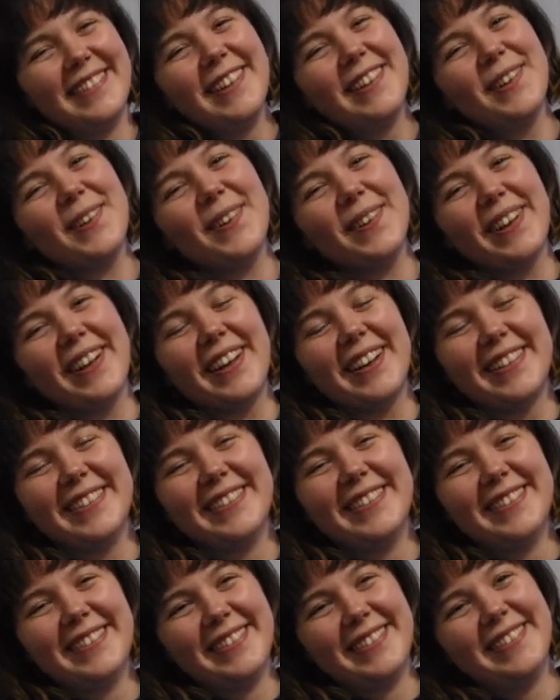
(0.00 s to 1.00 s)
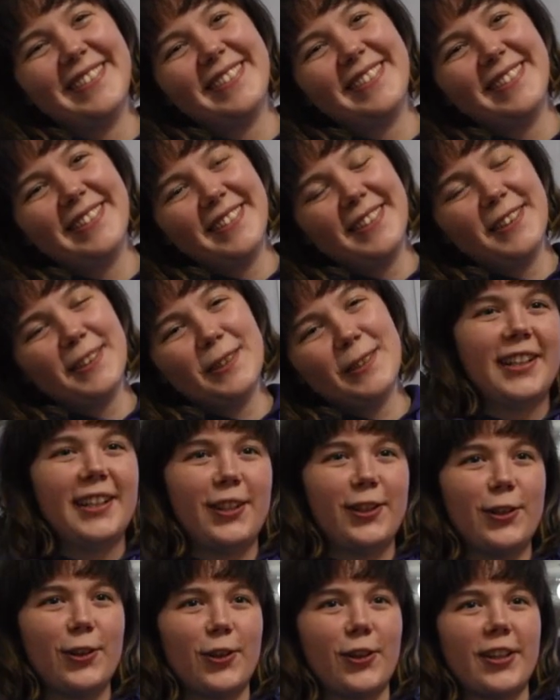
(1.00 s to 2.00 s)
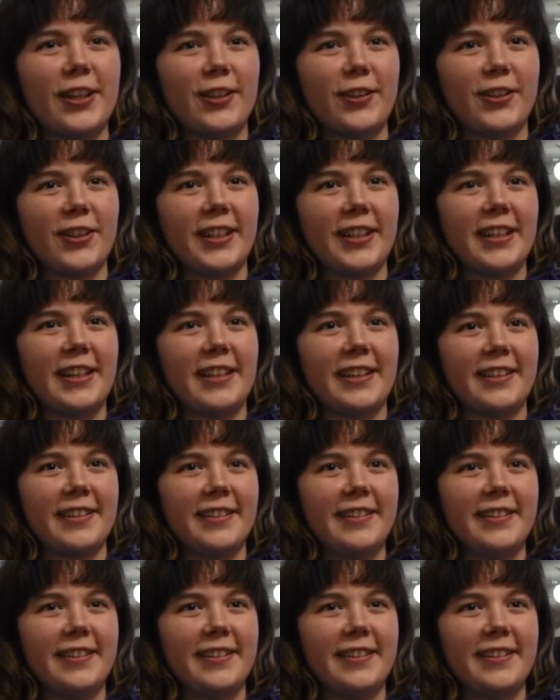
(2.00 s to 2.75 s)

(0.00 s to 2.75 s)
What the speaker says: Oh, yeah. Nerdy looking kid.